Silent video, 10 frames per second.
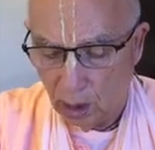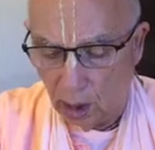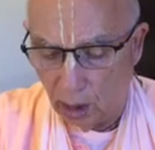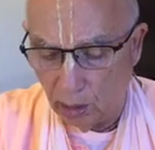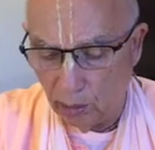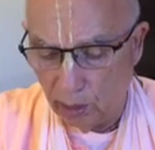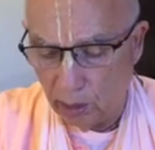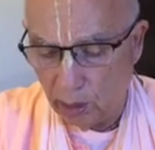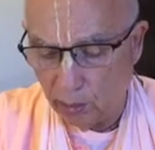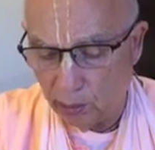
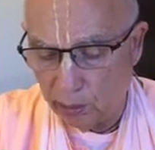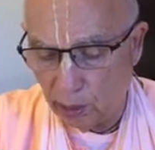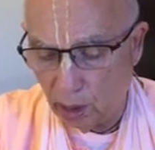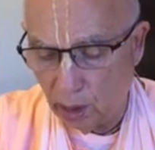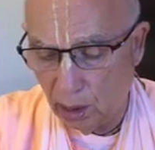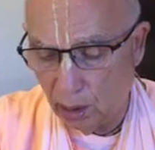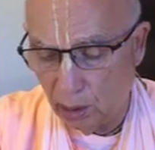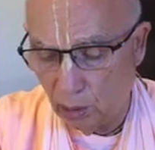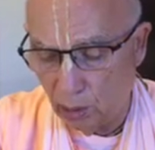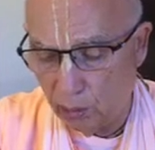Advaita Prasade
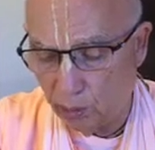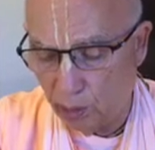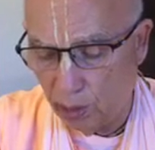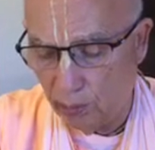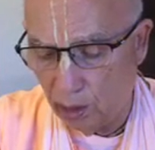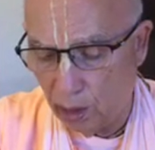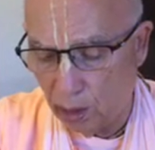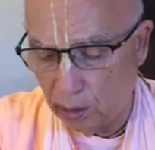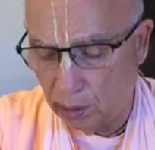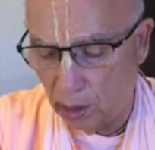Lok Prima
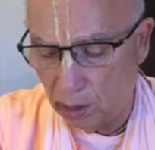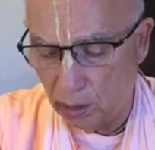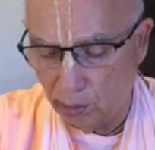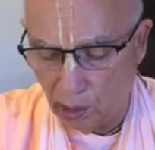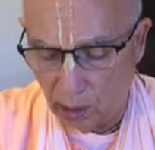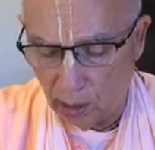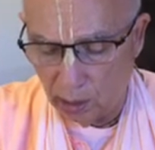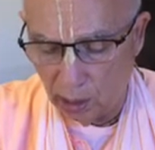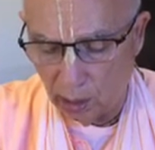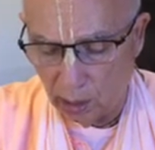
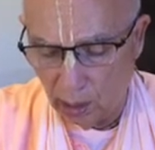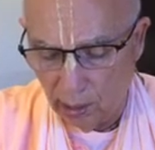Danapaila.